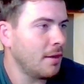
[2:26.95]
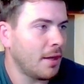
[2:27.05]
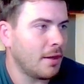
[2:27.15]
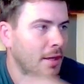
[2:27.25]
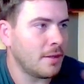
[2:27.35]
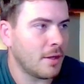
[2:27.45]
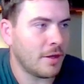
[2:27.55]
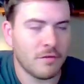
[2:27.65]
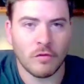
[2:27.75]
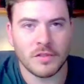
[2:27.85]
and
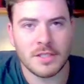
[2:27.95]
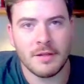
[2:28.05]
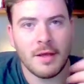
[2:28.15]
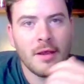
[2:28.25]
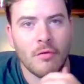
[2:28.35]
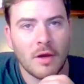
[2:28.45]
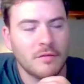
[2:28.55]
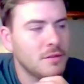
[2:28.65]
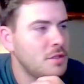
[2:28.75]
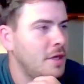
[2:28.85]
obviously the air
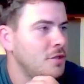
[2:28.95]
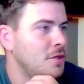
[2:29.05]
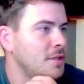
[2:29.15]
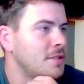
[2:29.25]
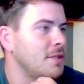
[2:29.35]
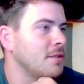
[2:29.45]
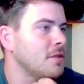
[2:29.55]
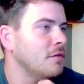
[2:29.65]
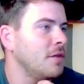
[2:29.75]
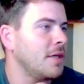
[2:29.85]
rifles. So as you can see, it's
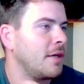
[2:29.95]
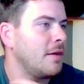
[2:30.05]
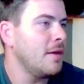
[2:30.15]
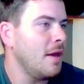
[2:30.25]
over here.